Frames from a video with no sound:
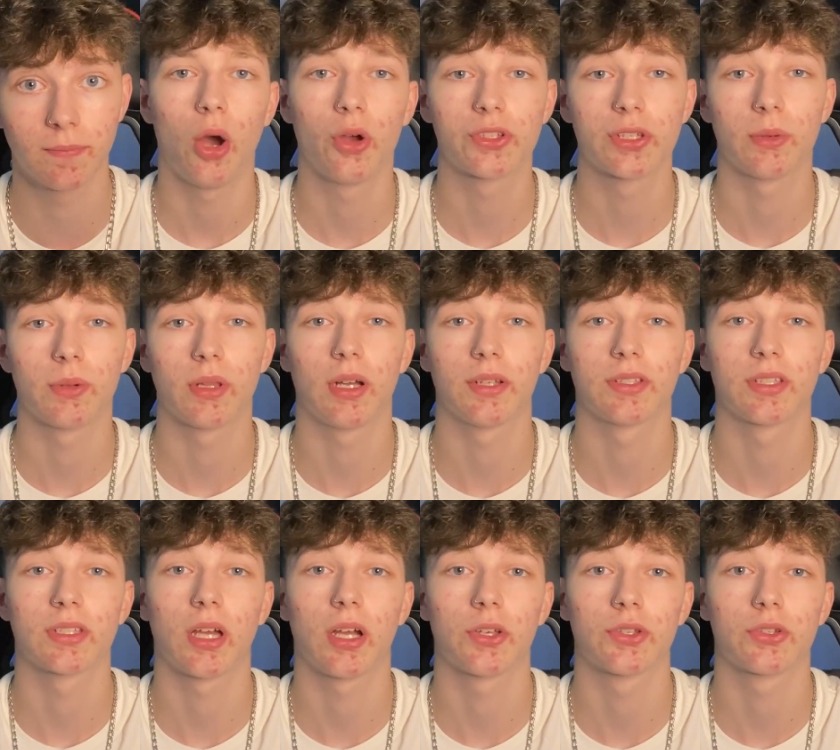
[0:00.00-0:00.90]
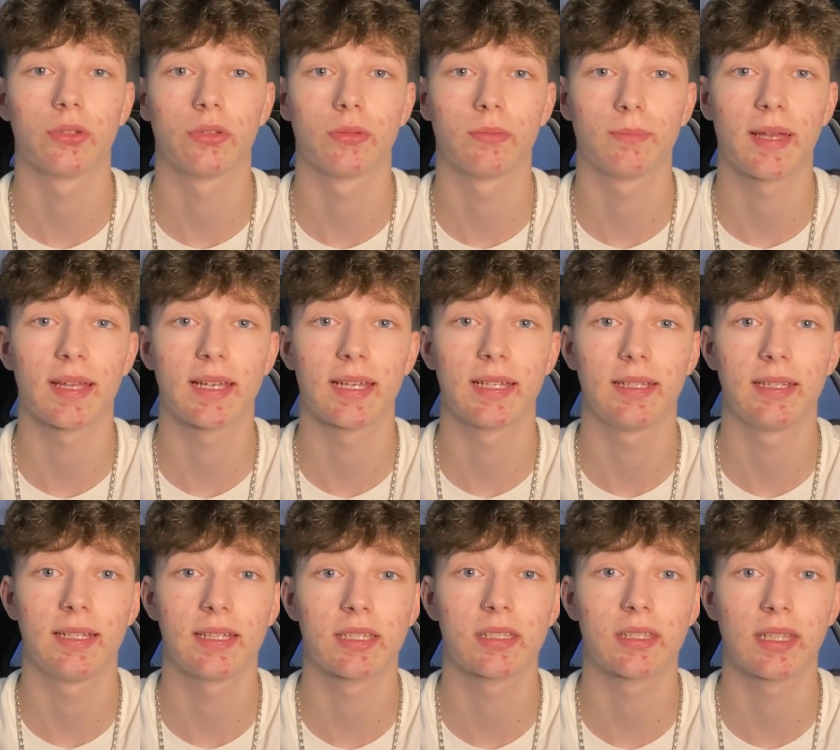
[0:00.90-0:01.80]
Also, I'd like to touch on making
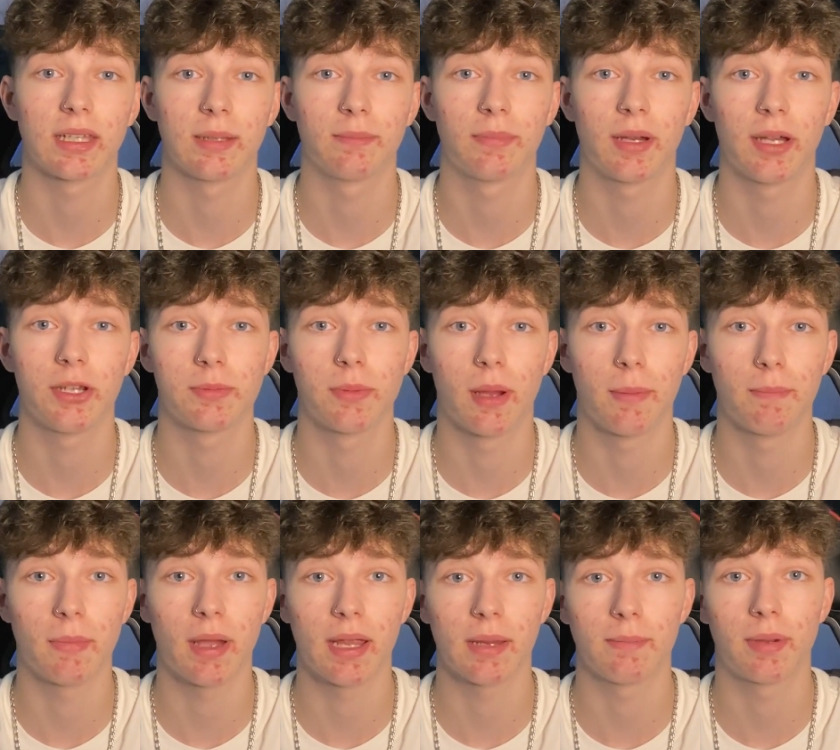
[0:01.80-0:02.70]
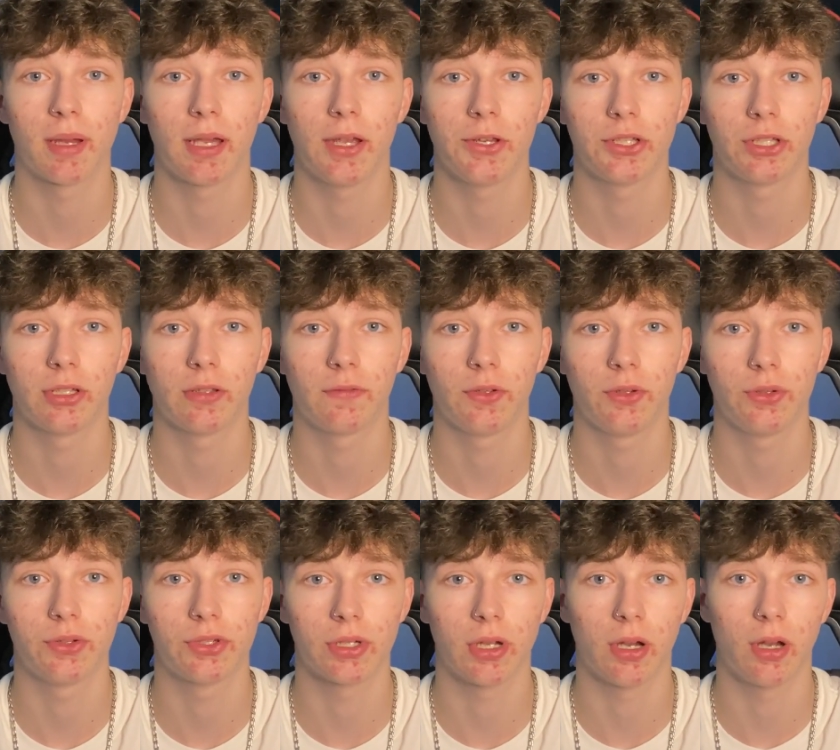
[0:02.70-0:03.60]
this theme page my main page in the
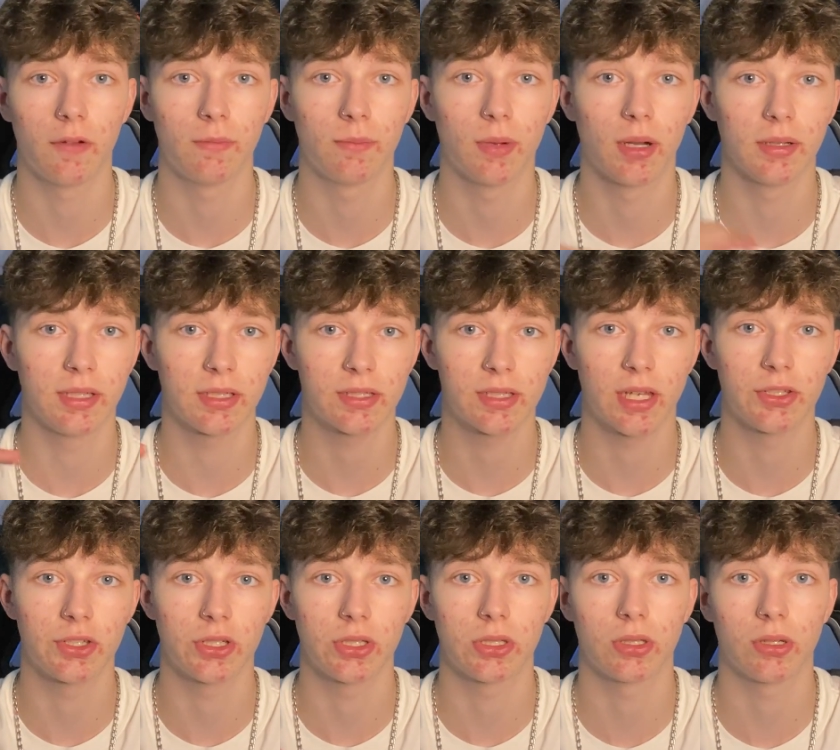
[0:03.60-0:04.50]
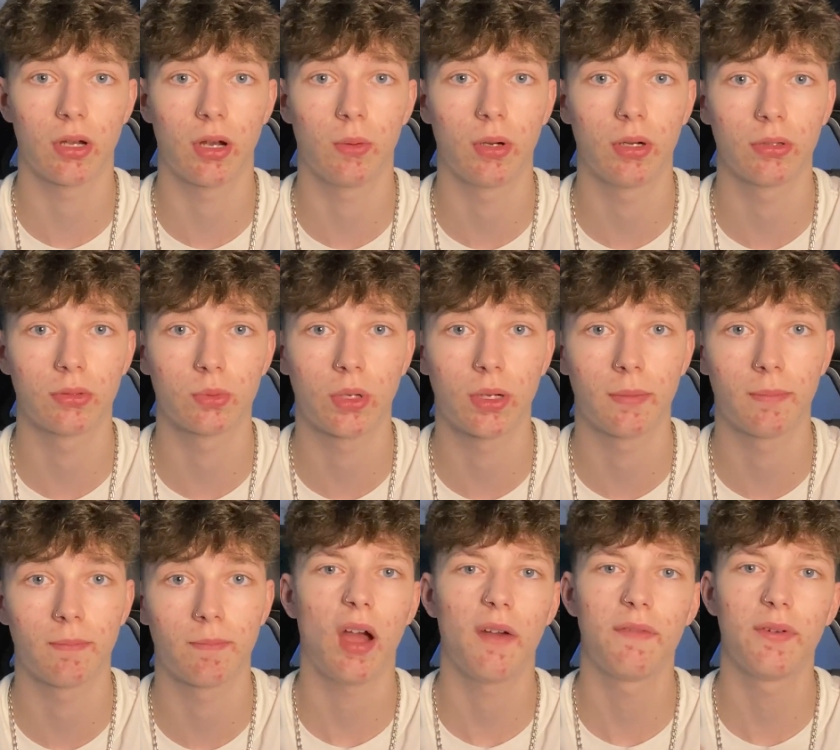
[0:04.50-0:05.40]
future over my Nissan GTR World
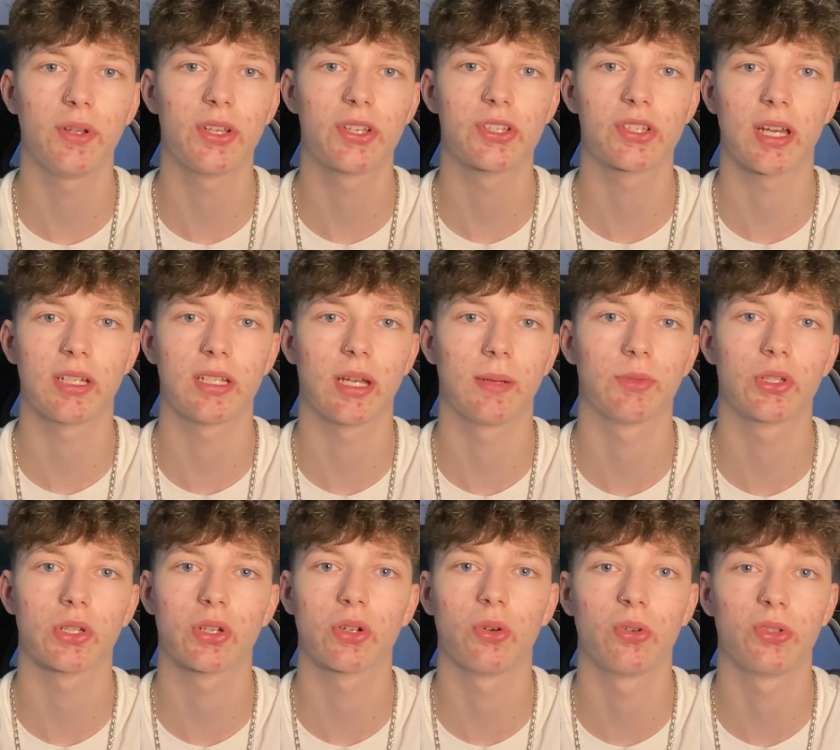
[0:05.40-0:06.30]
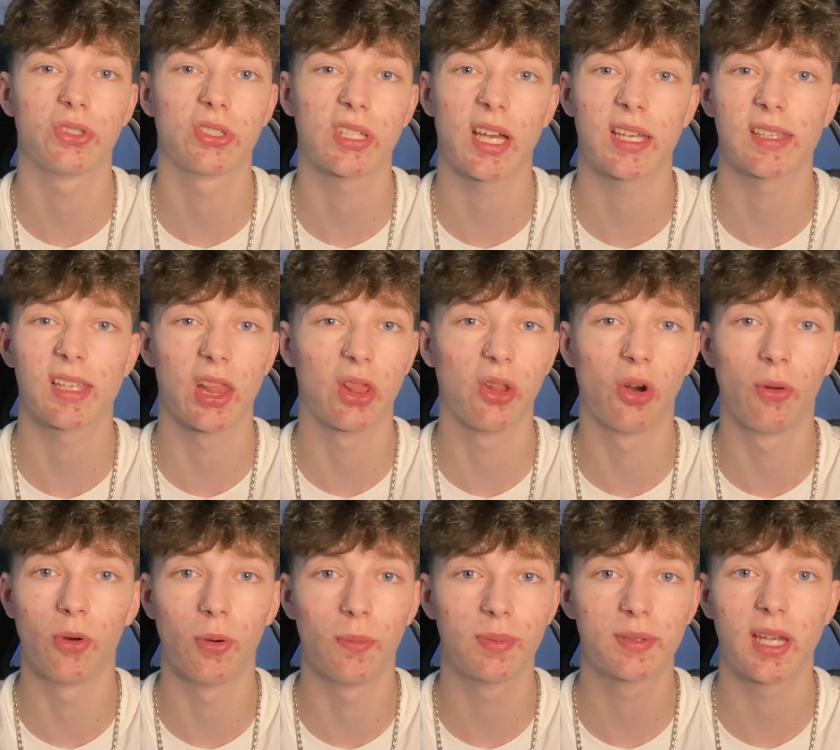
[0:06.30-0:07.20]
1. I feel this JDM decor just has a lot
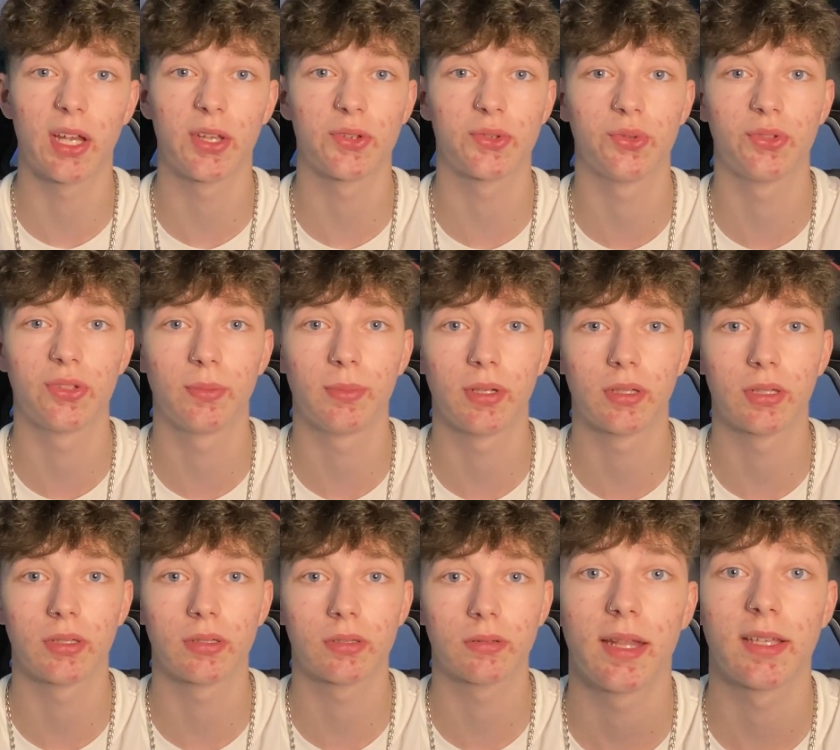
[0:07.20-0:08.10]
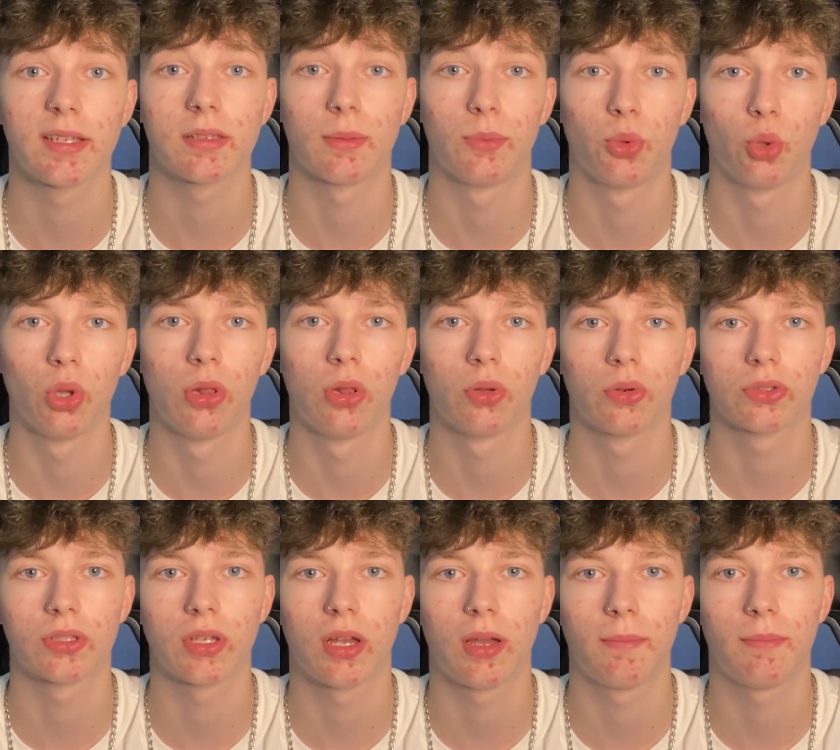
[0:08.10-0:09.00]
more potential, to be honest, and this is a more
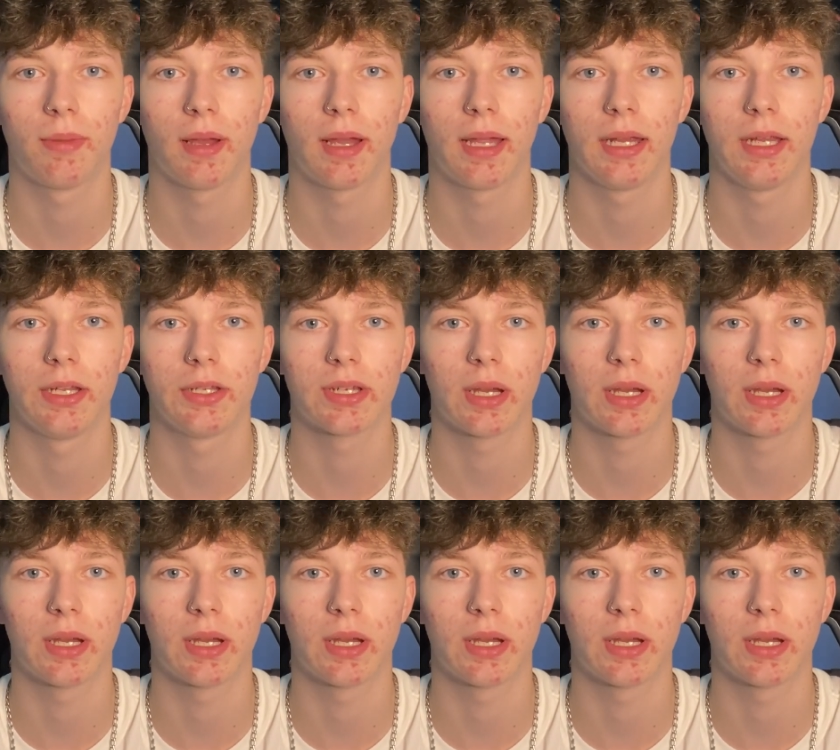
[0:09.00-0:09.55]
long-term page